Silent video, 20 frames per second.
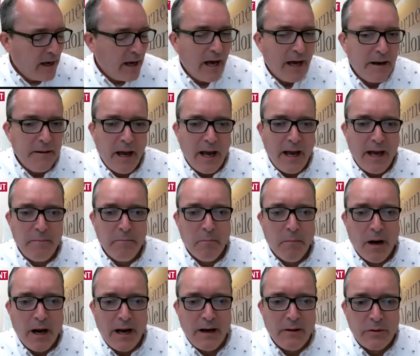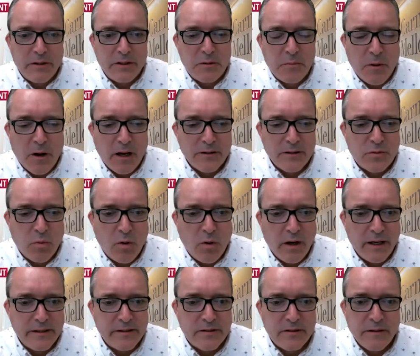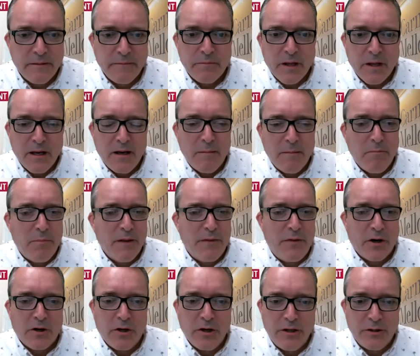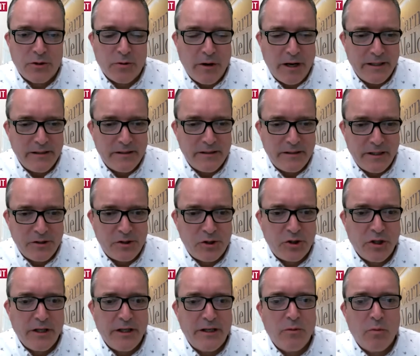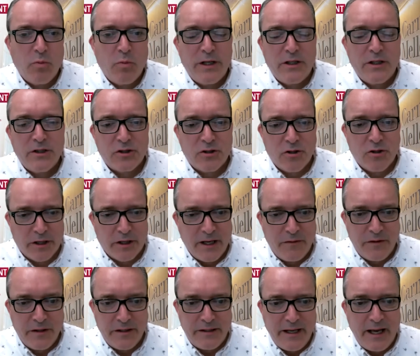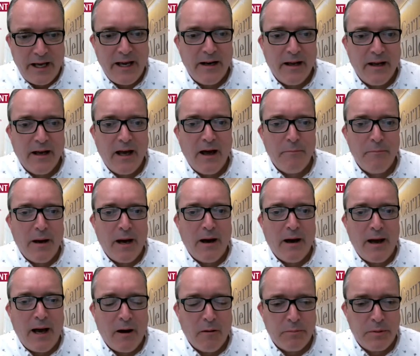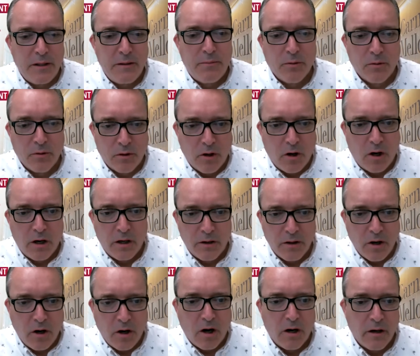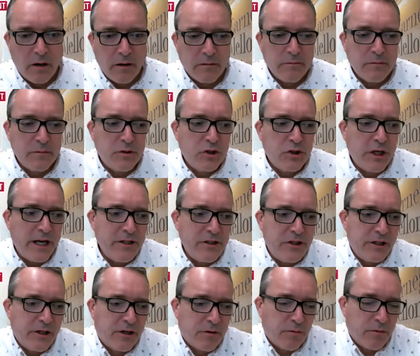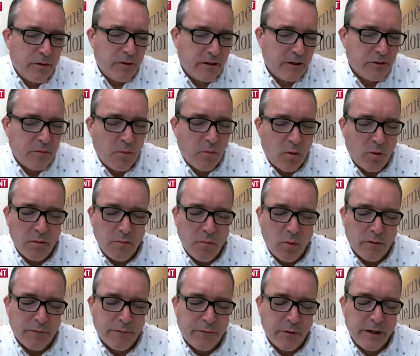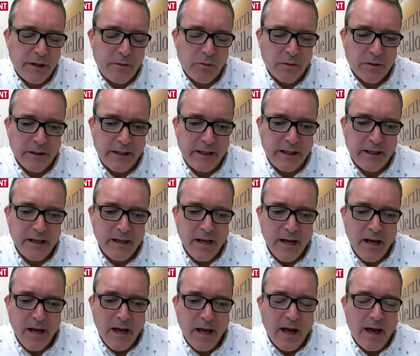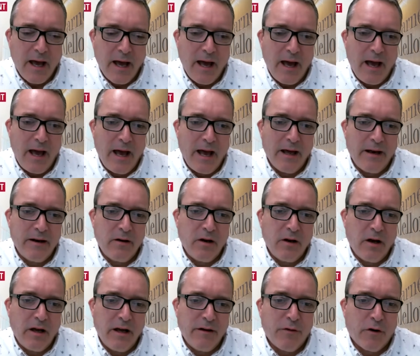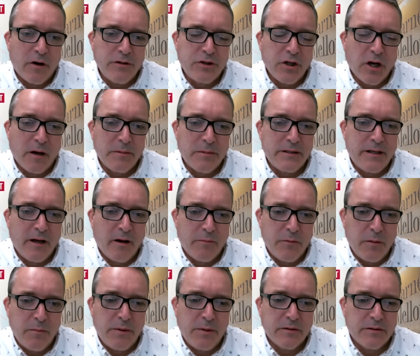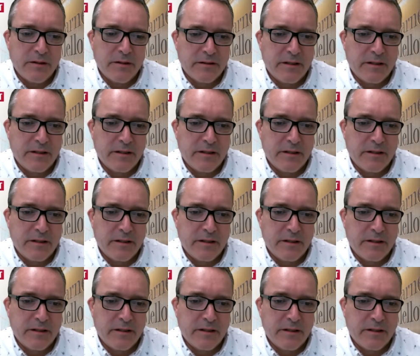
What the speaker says: And my response was, but they're going to transition. We just look at the data about how people are changing careers more and more frequently. And if our job is to help them build